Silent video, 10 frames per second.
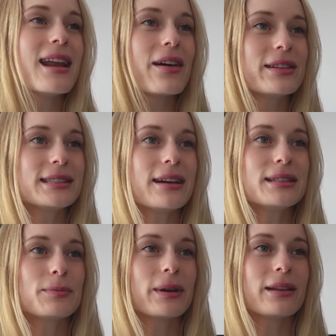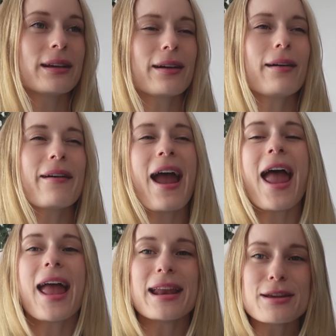Now, this sounds pretty like, oh,
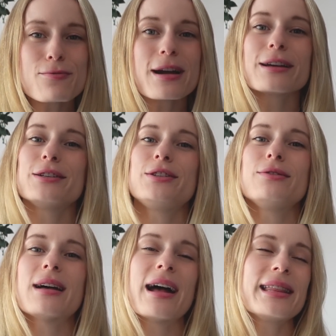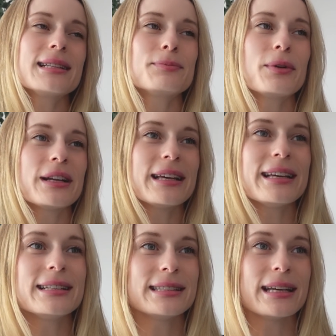anyone could do that. That's pretty
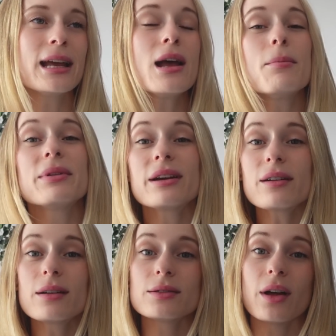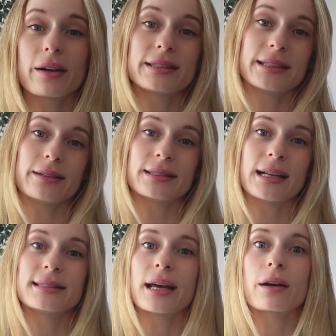easy. But there are a lot of skill
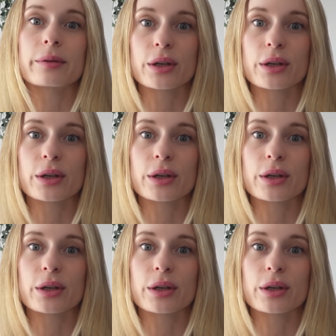sets that are